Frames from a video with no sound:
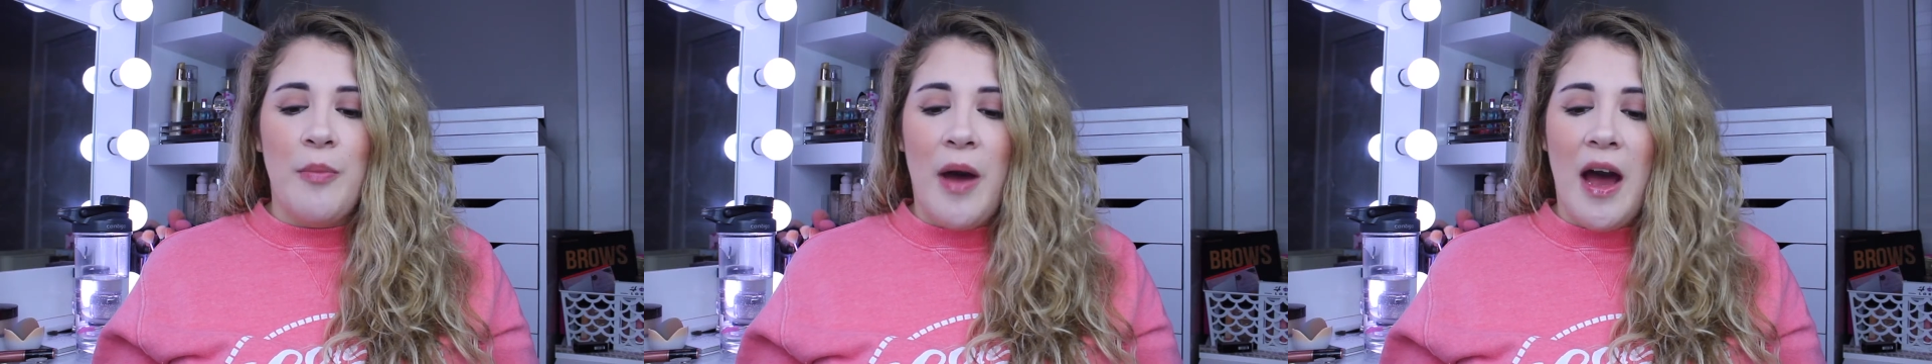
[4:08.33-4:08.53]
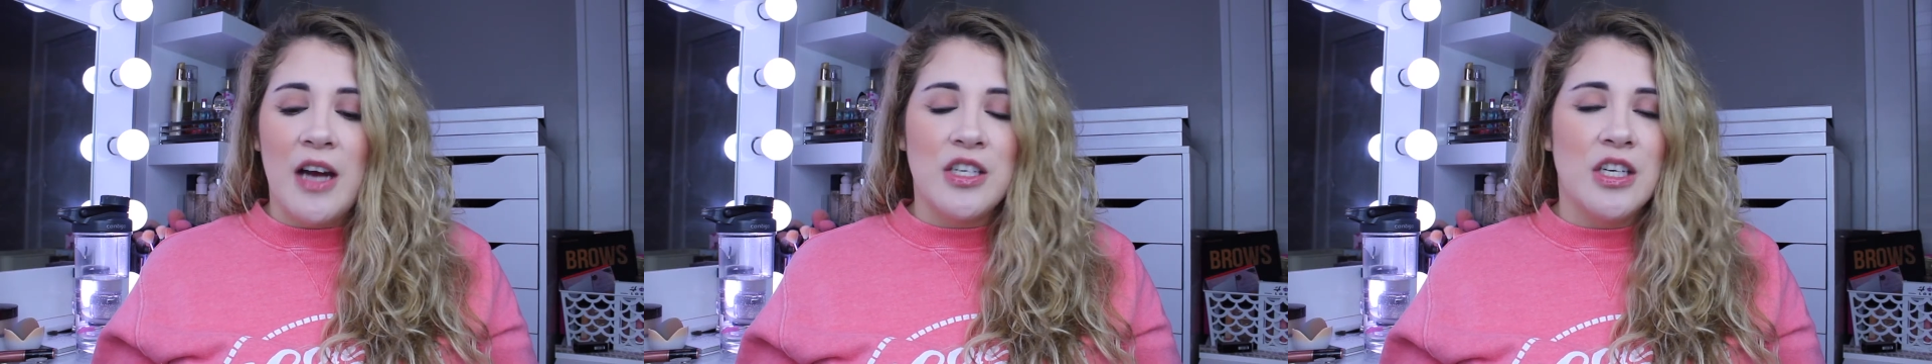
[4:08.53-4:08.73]

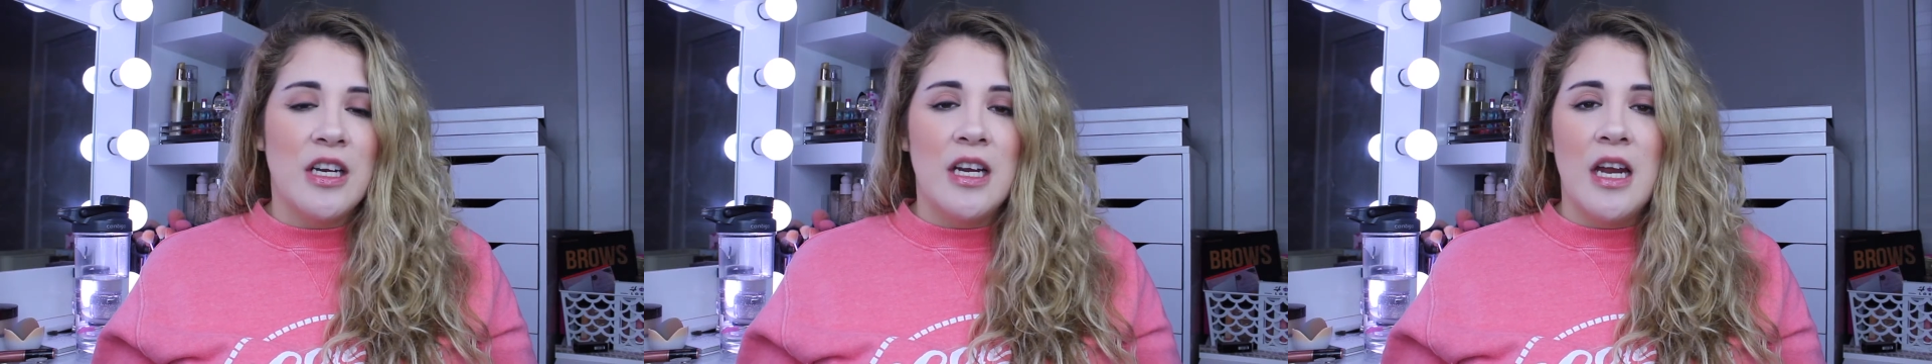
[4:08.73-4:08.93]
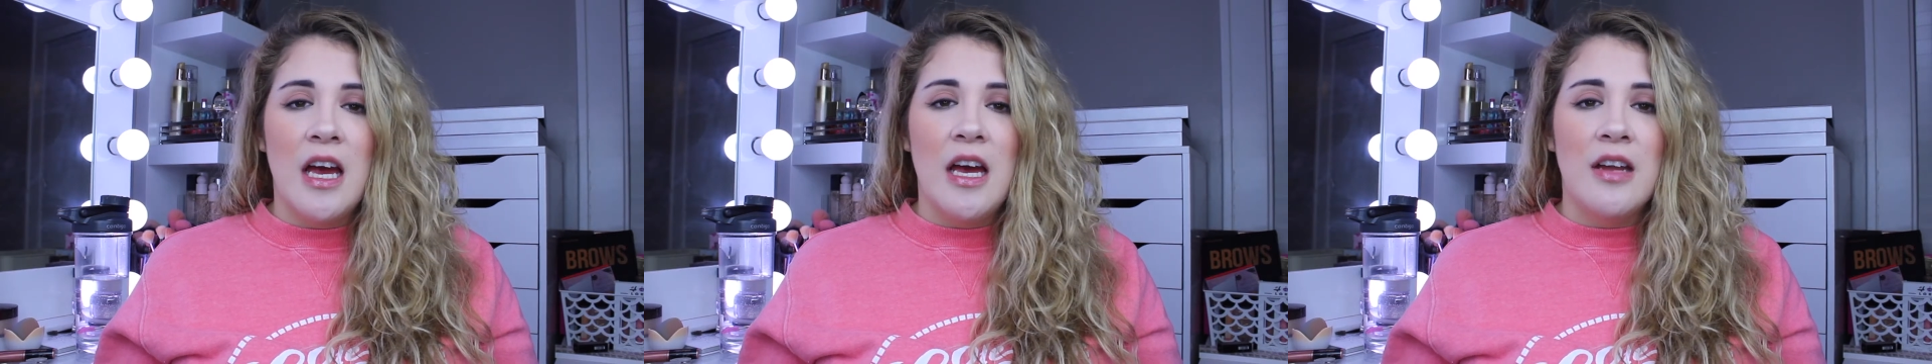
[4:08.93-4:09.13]

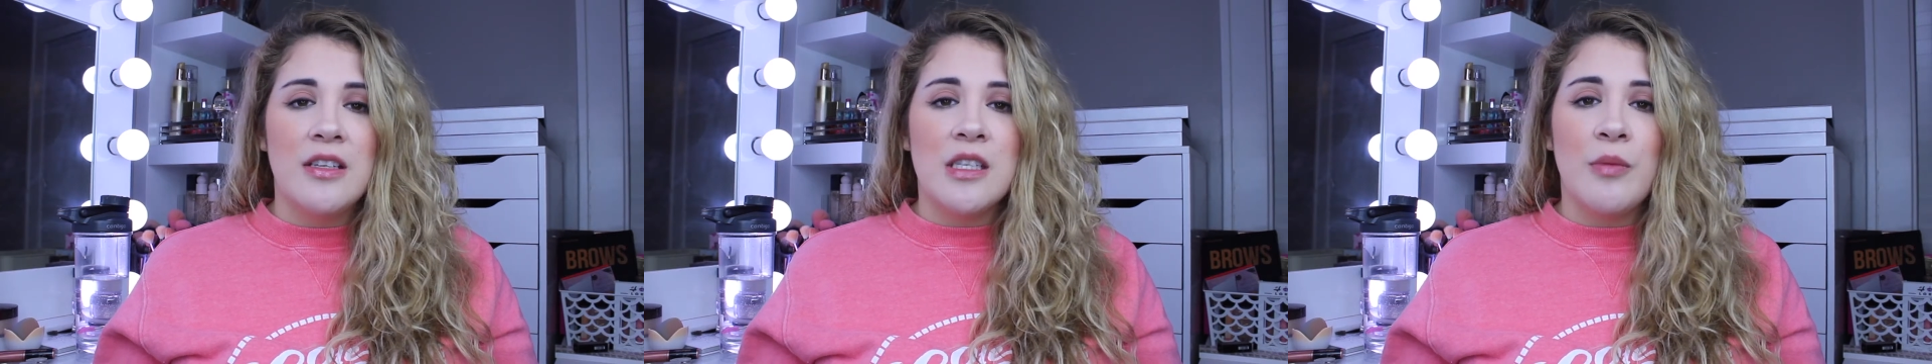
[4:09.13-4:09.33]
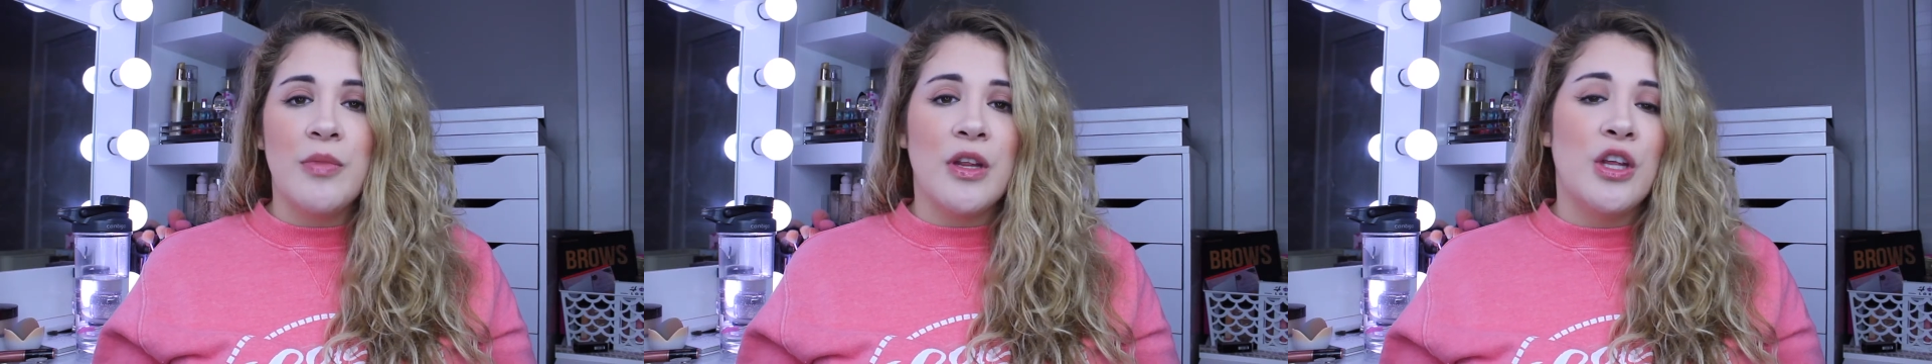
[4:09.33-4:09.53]
passion and
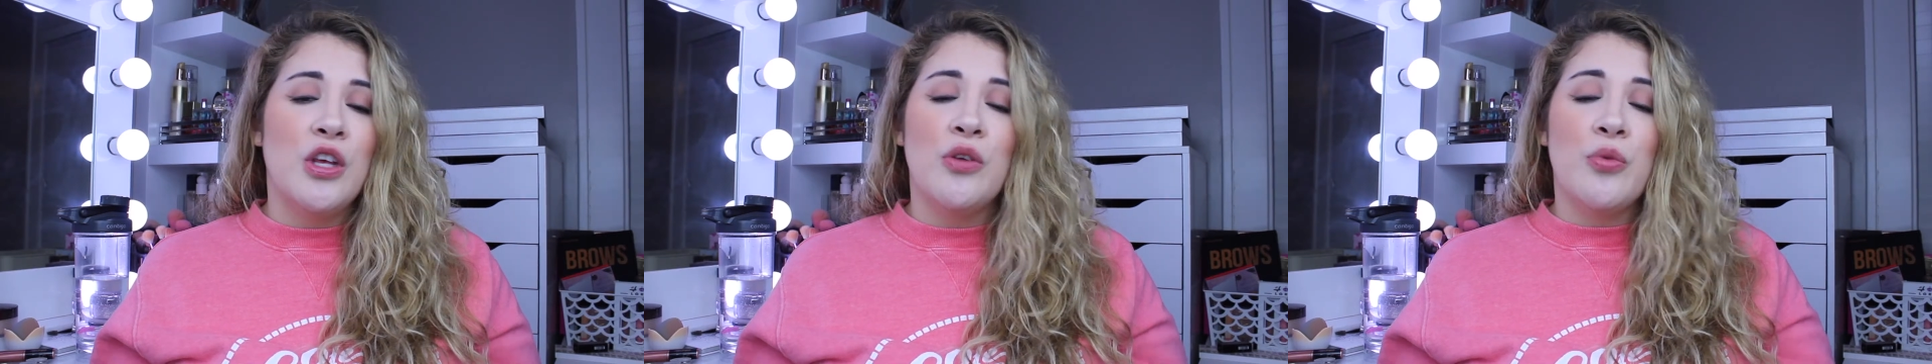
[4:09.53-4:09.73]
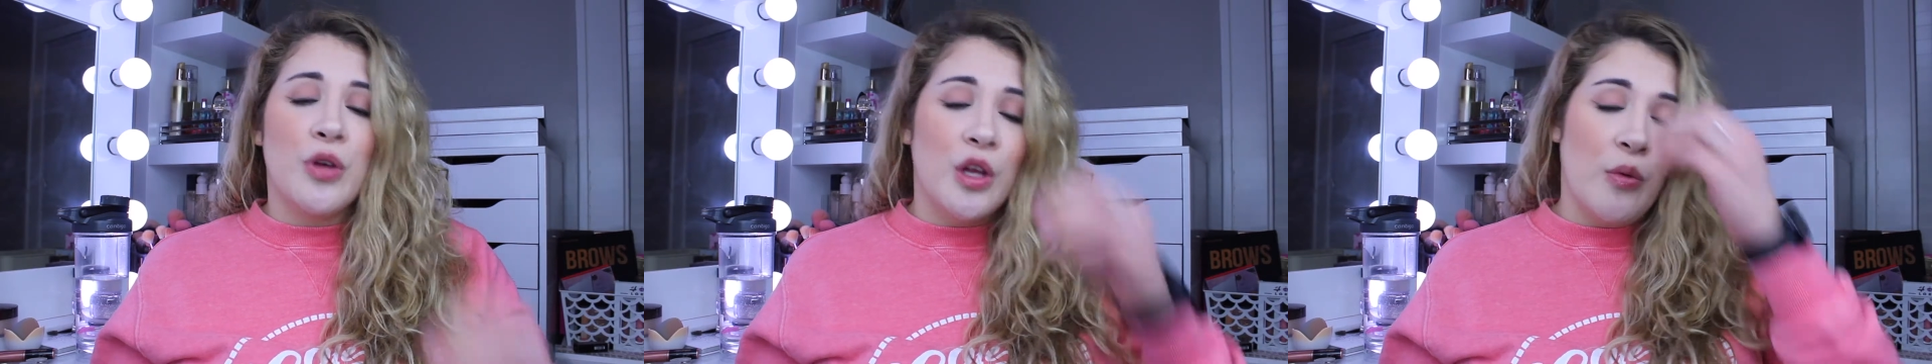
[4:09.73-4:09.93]
something that
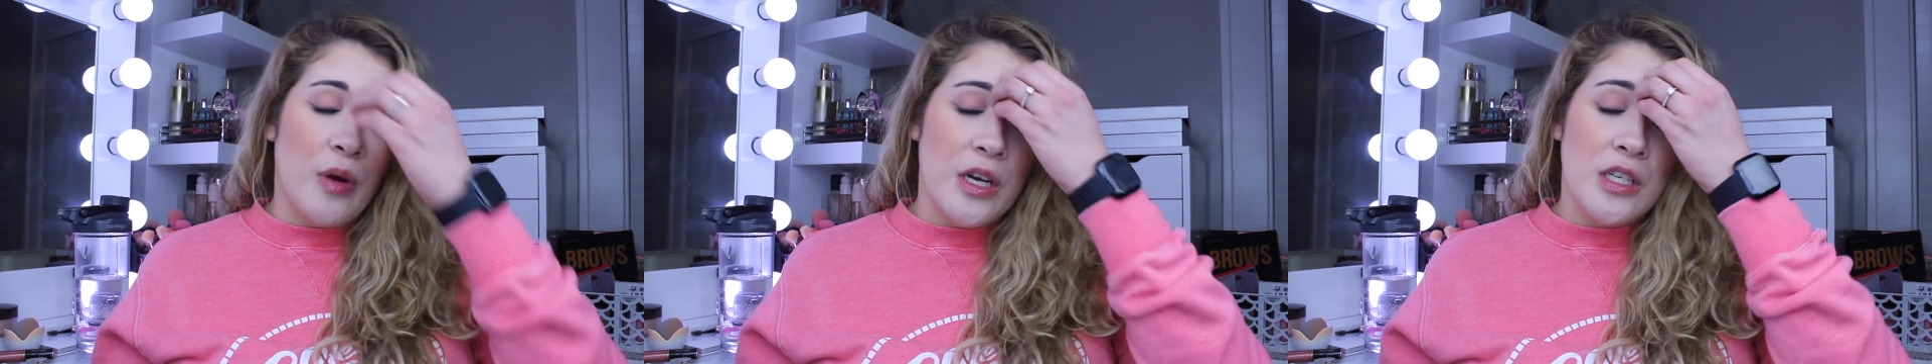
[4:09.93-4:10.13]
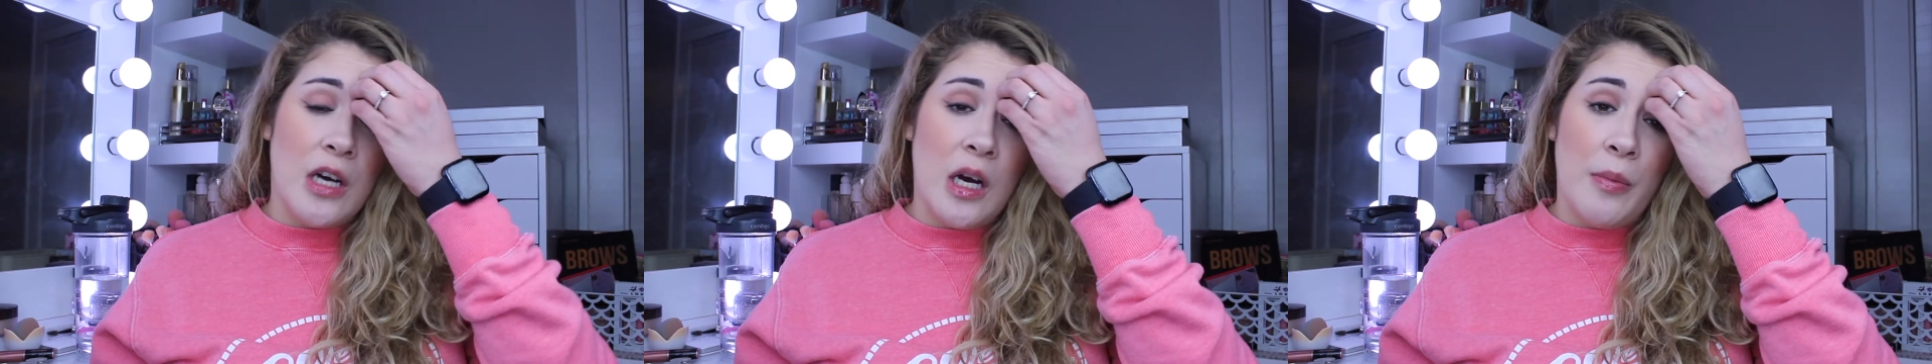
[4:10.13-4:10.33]
you really want
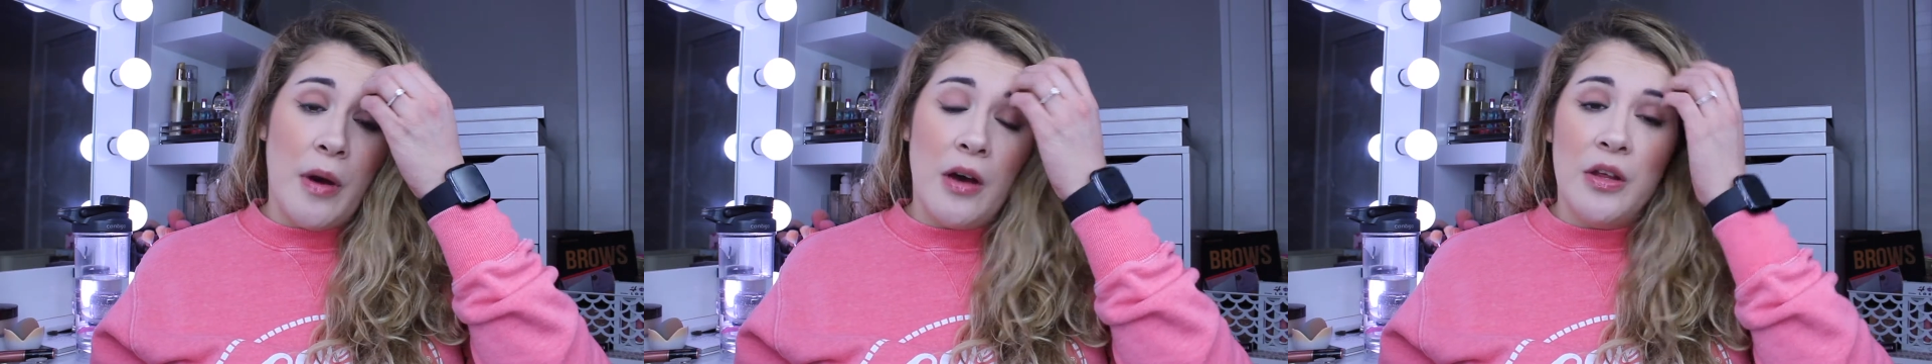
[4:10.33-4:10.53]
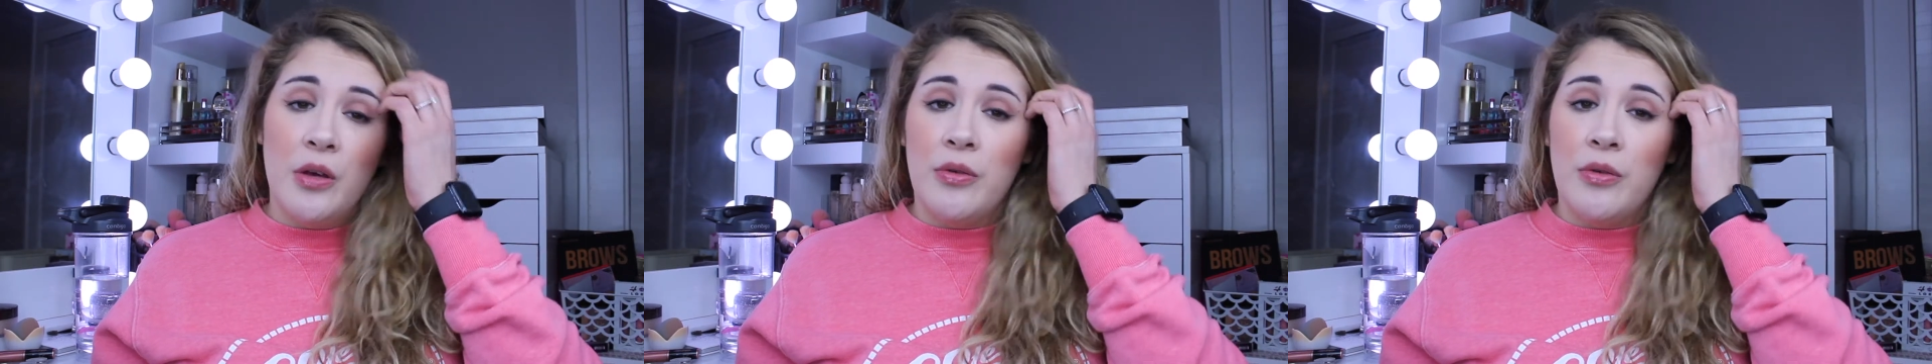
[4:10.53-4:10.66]
to talk about,